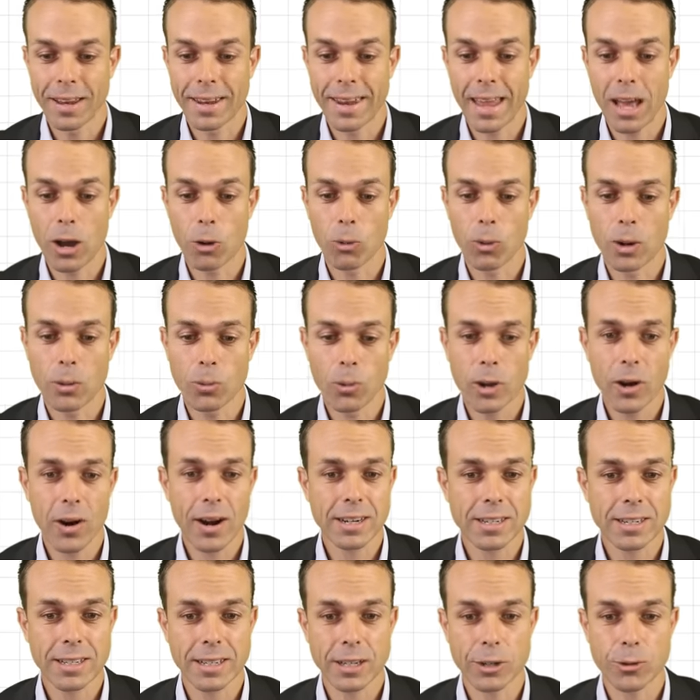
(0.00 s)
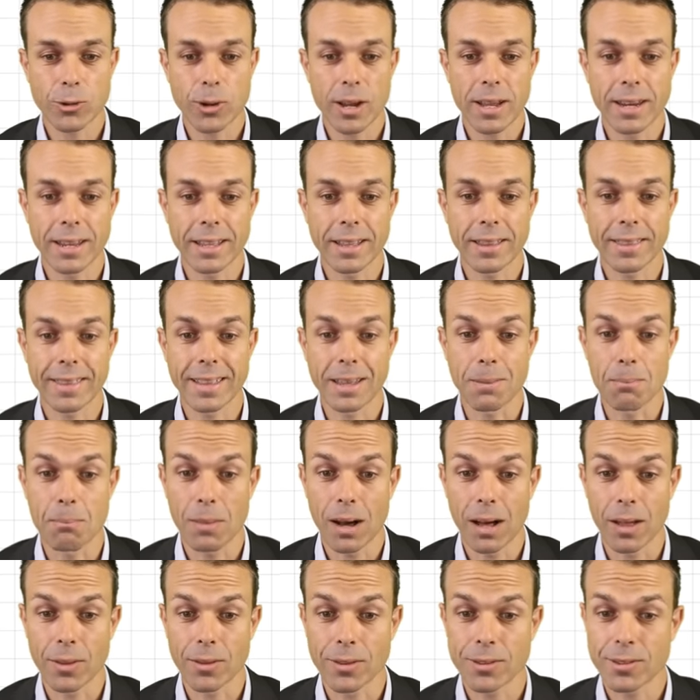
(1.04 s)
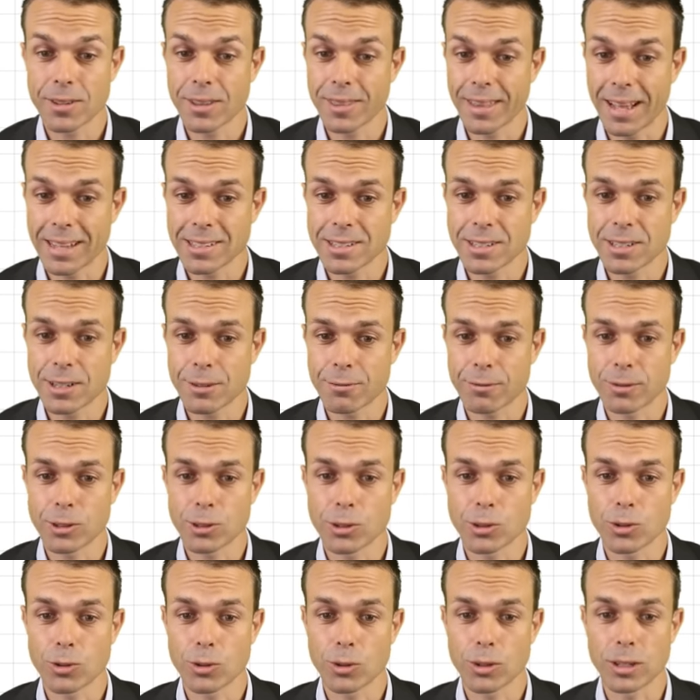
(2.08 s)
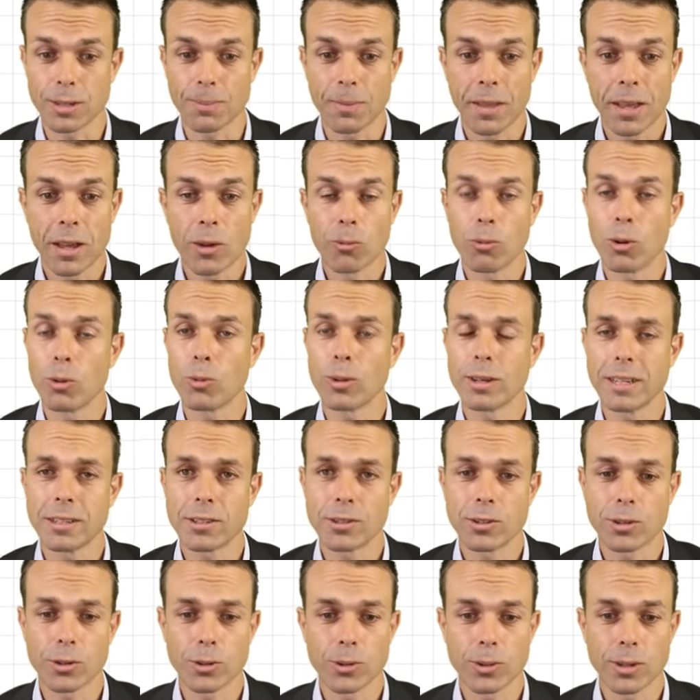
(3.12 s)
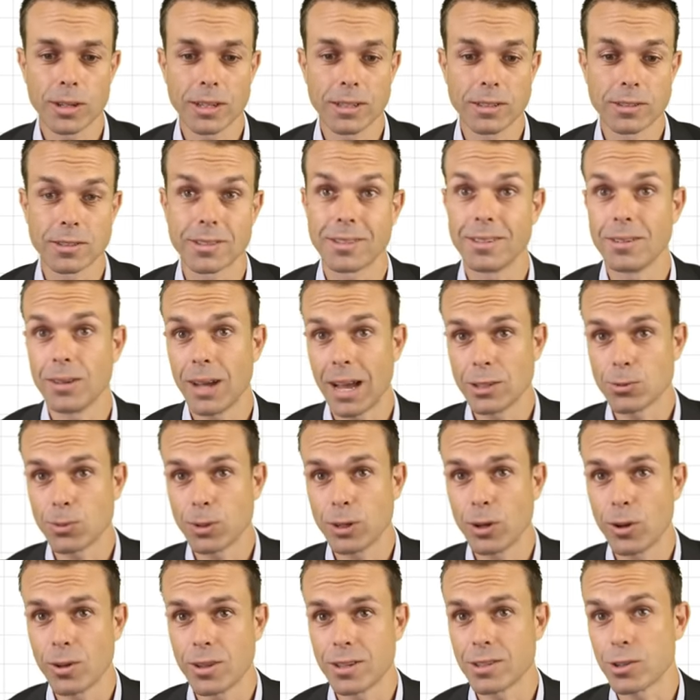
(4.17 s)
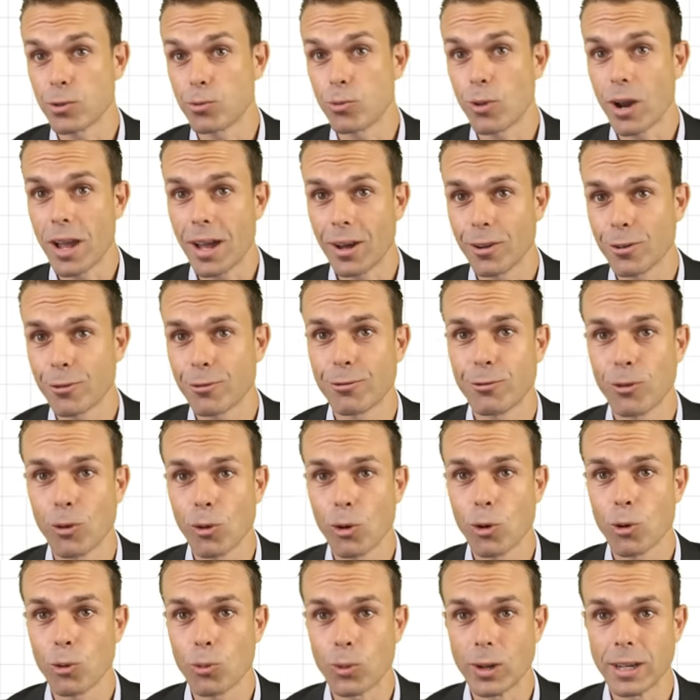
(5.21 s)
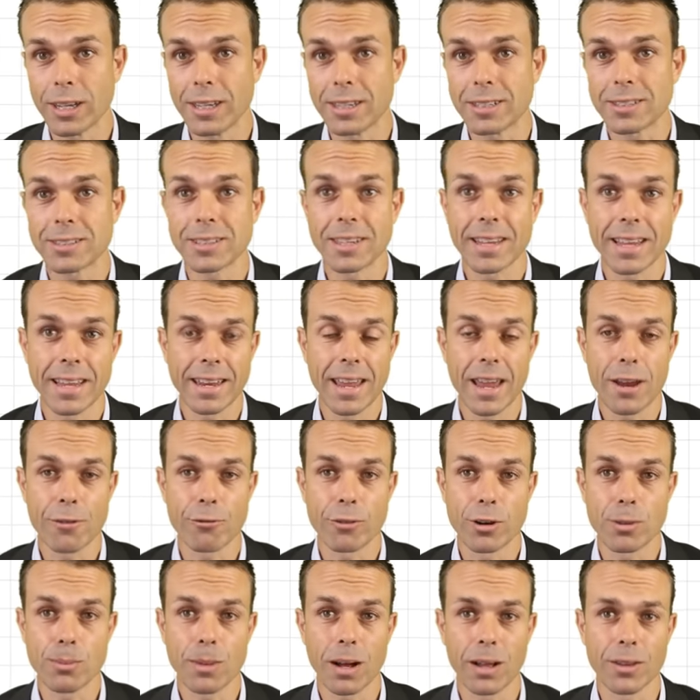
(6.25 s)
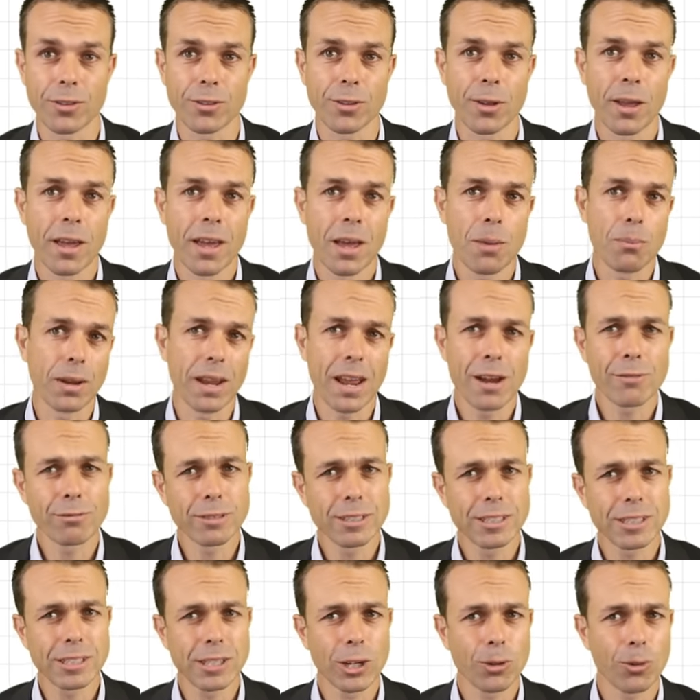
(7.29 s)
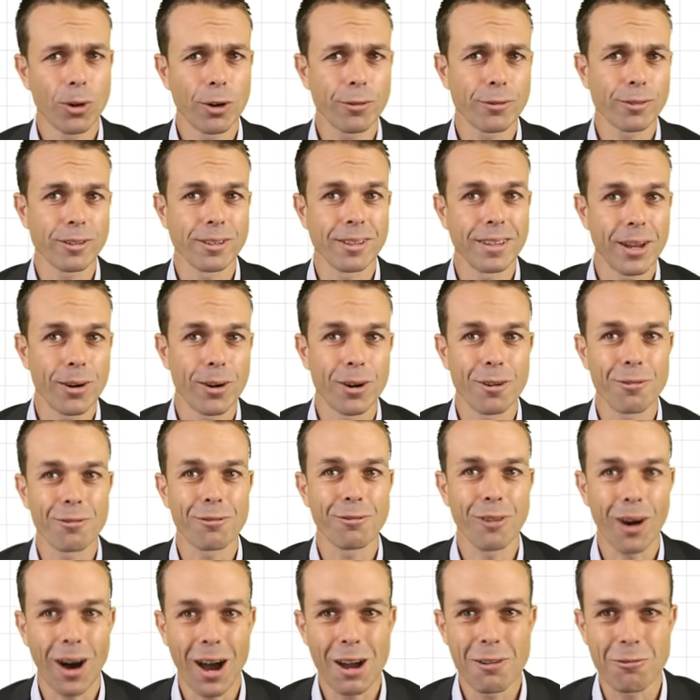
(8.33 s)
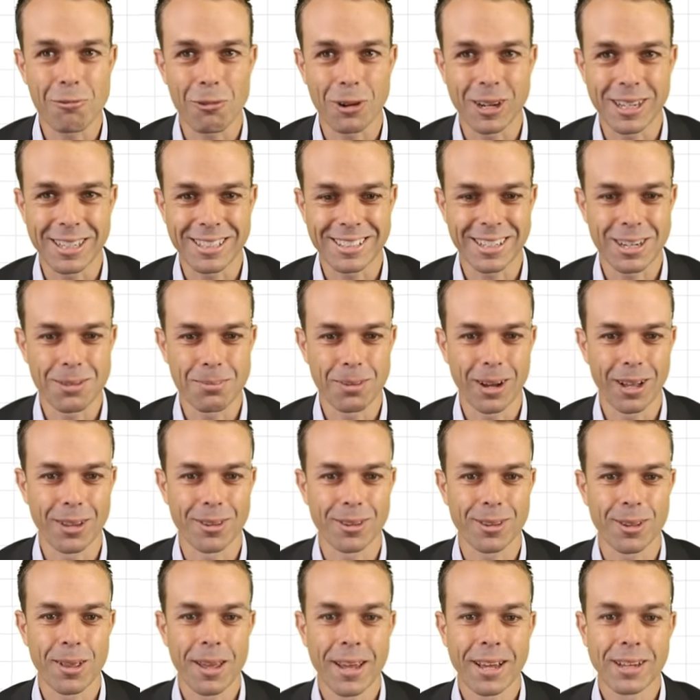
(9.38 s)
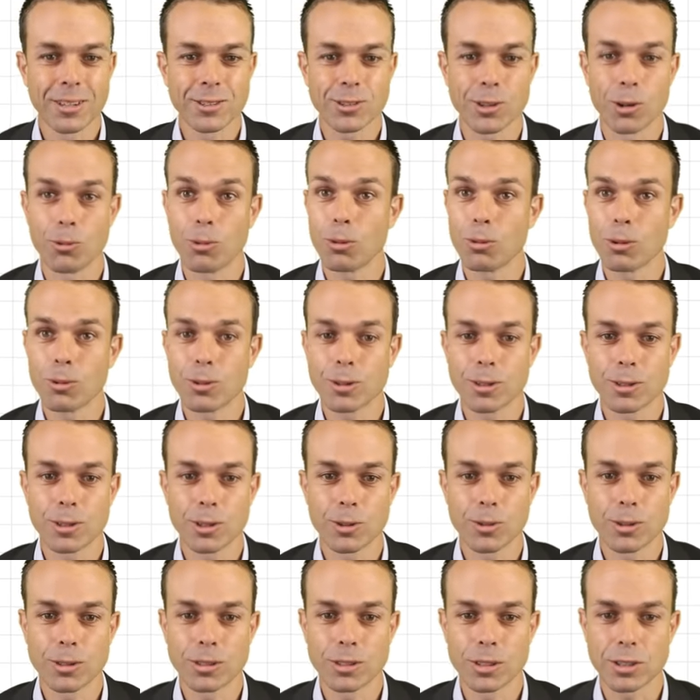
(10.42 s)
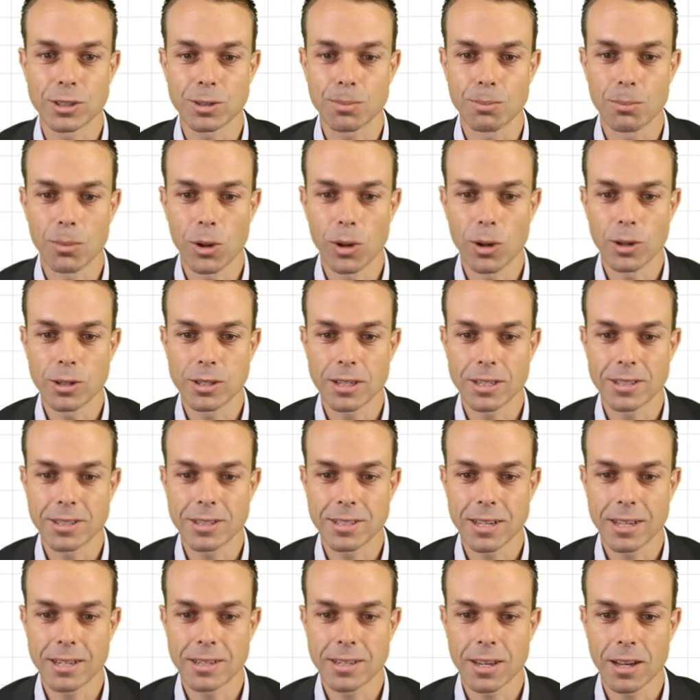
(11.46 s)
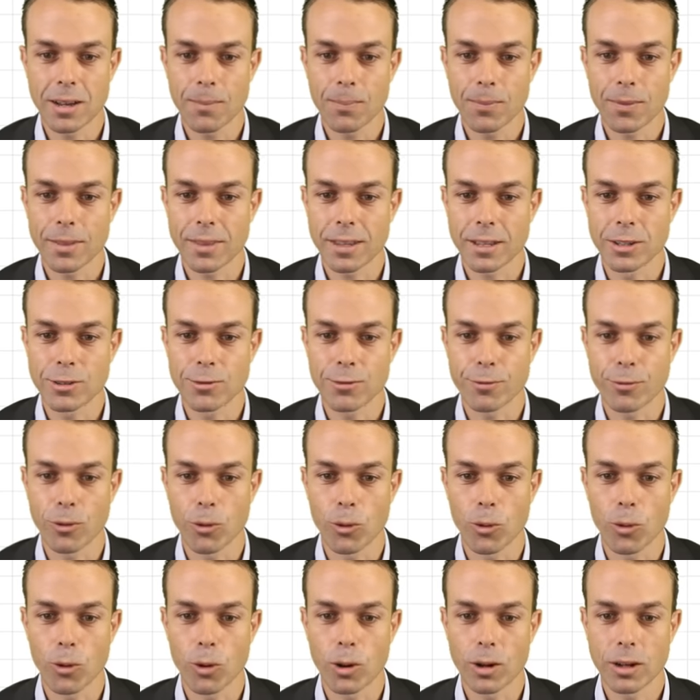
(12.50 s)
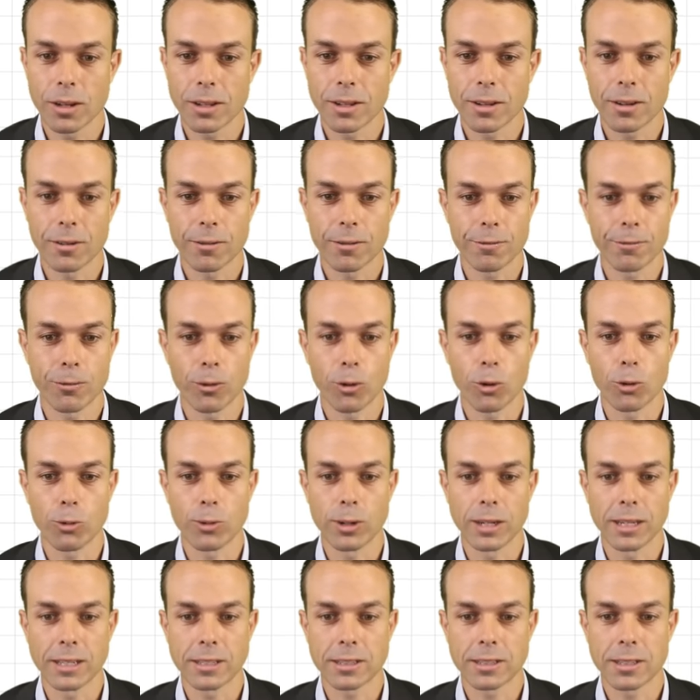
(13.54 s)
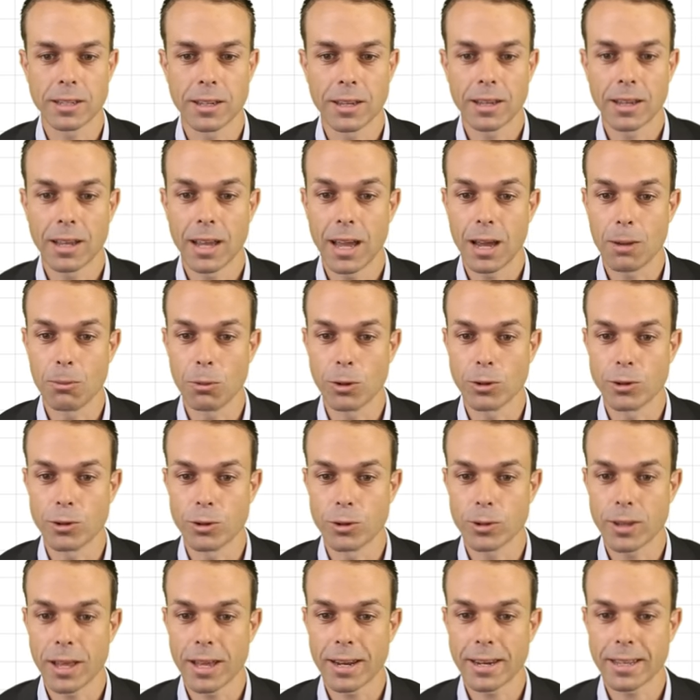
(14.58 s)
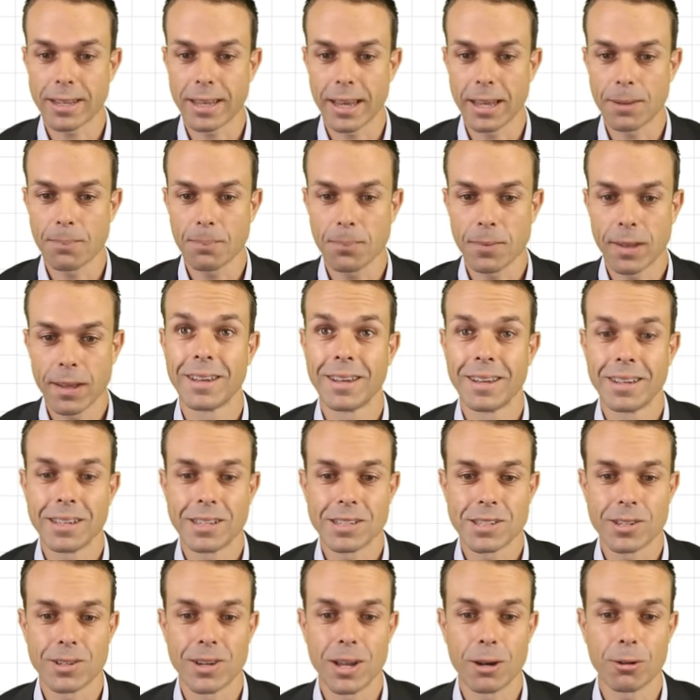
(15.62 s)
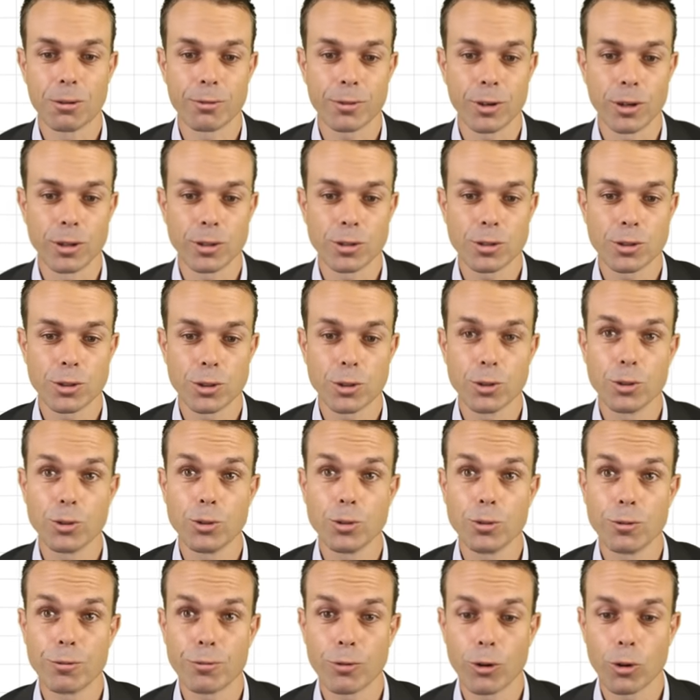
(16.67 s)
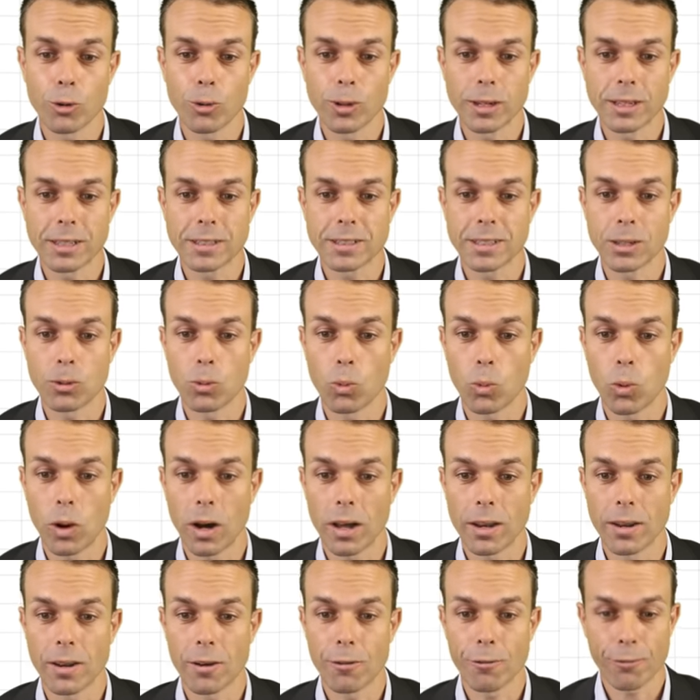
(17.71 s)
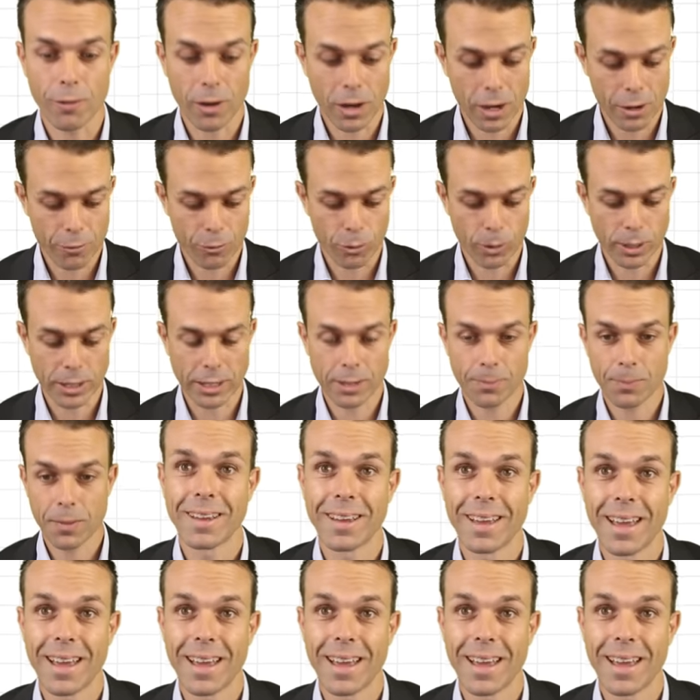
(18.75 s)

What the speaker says: Now, when we're actually creating the months, that's a different story. What we need to do is, as we know, there's around 4 weeks in every month, but every so often there are 5 weeks in a month. So what we want to do is just merge and center these four weeks and we'll do that again. So now we've got 2 4-weeks and 1 5-week.